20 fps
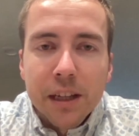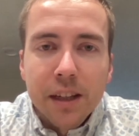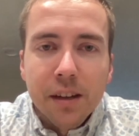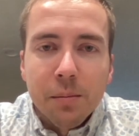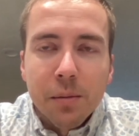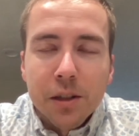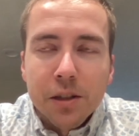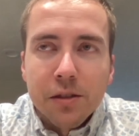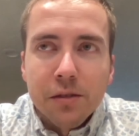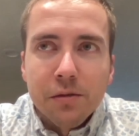a
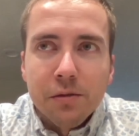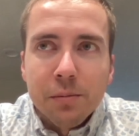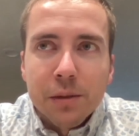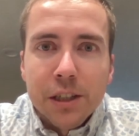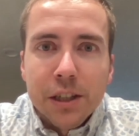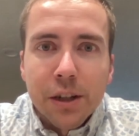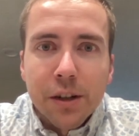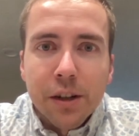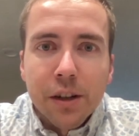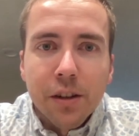bunch of
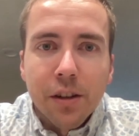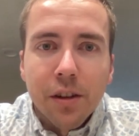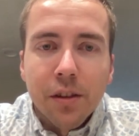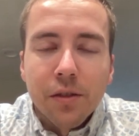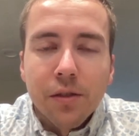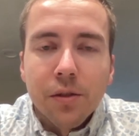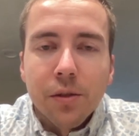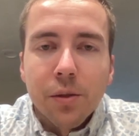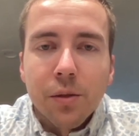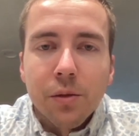material
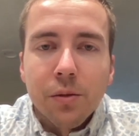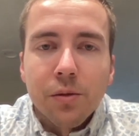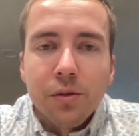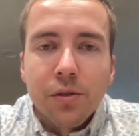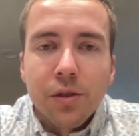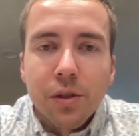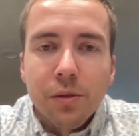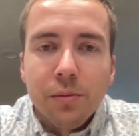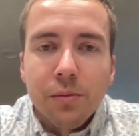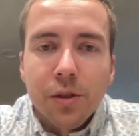to
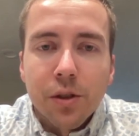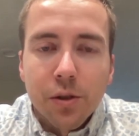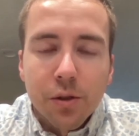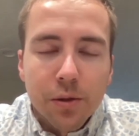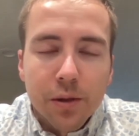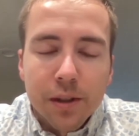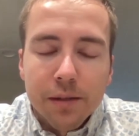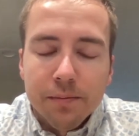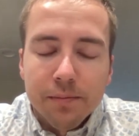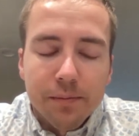
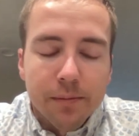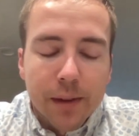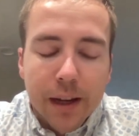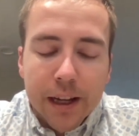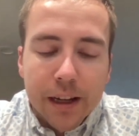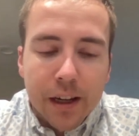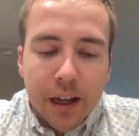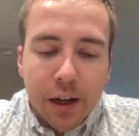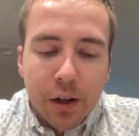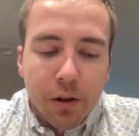do, and
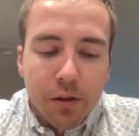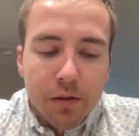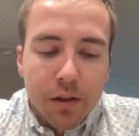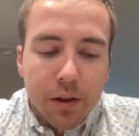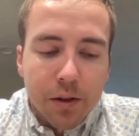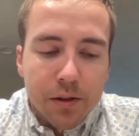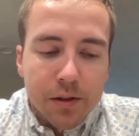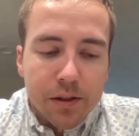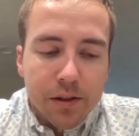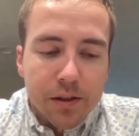I go over
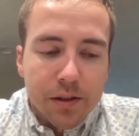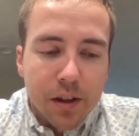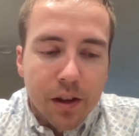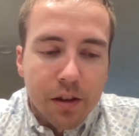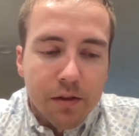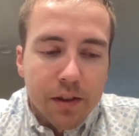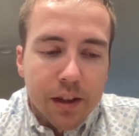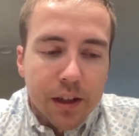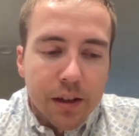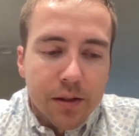those in
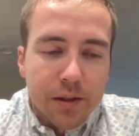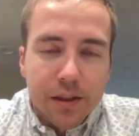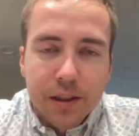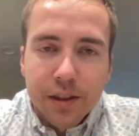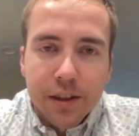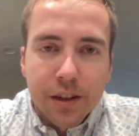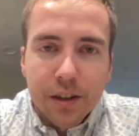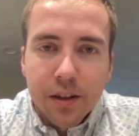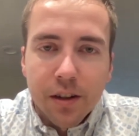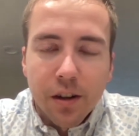other videos.
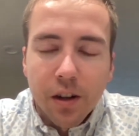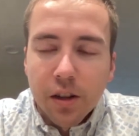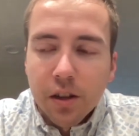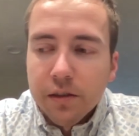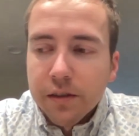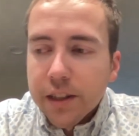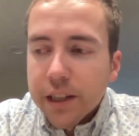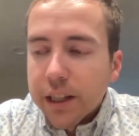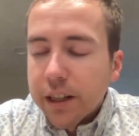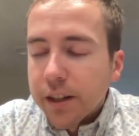They're all
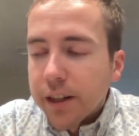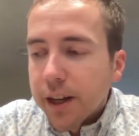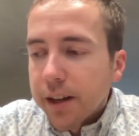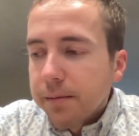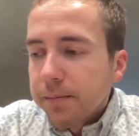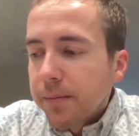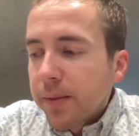over the internet.